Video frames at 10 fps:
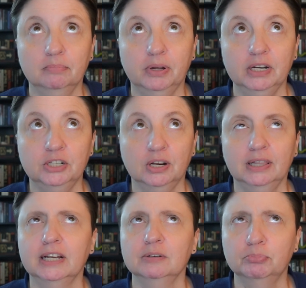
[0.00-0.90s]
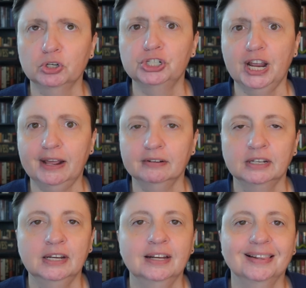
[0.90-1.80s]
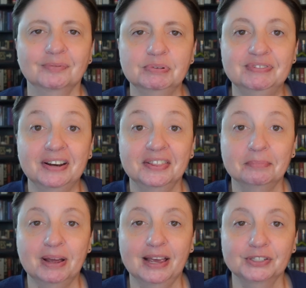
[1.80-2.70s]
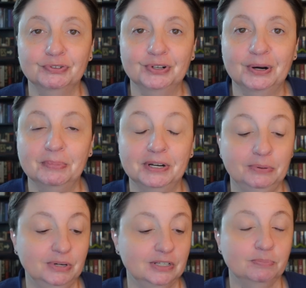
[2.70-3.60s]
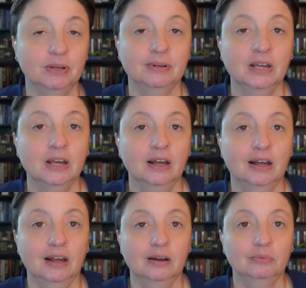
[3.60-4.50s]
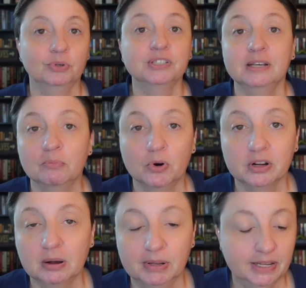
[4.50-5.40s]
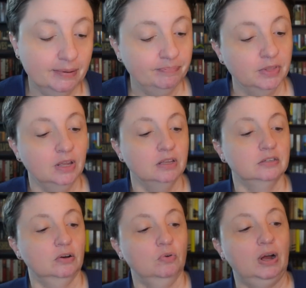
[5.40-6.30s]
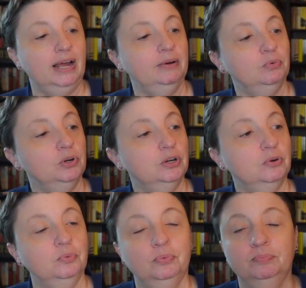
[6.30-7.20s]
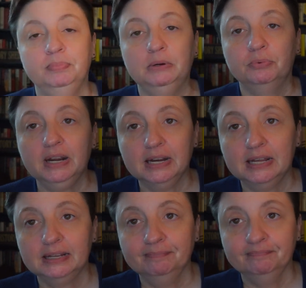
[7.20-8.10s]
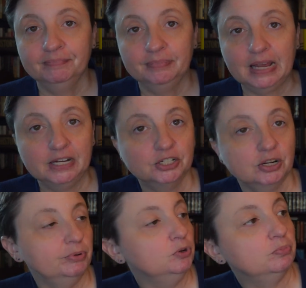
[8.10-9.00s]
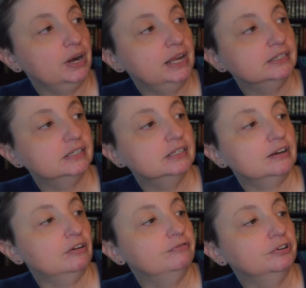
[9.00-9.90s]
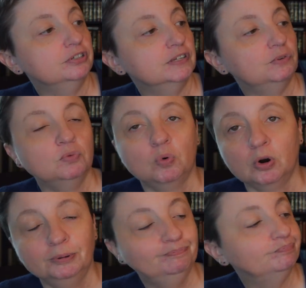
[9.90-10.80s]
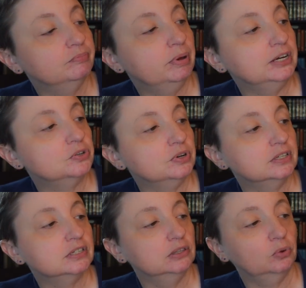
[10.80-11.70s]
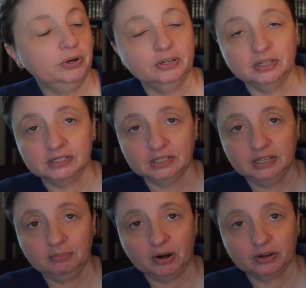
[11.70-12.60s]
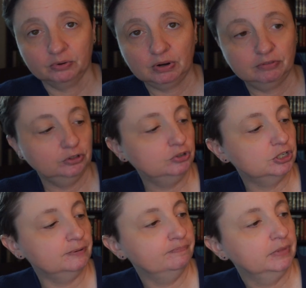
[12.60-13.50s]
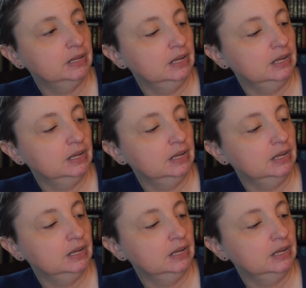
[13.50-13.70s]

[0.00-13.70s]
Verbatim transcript: buddy, like a book chat, like we've done in the past for our buddy reads. But uh, we'll see. More to come on that. So I will be reading H.W. Brands' Our First Civil War, Patriots and Loyalists in the American Revolution.